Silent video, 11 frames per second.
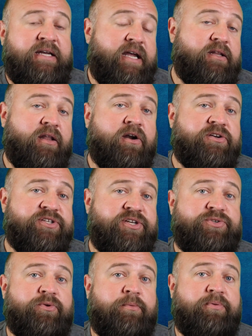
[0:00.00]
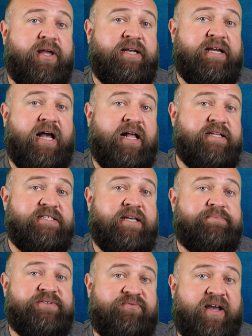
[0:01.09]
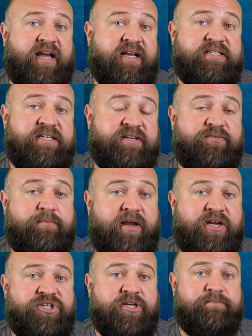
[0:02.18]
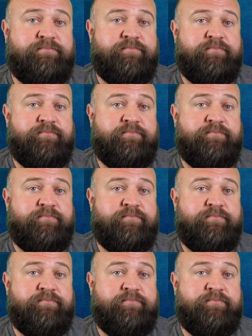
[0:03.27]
and largely to apply concepts, facts, and information.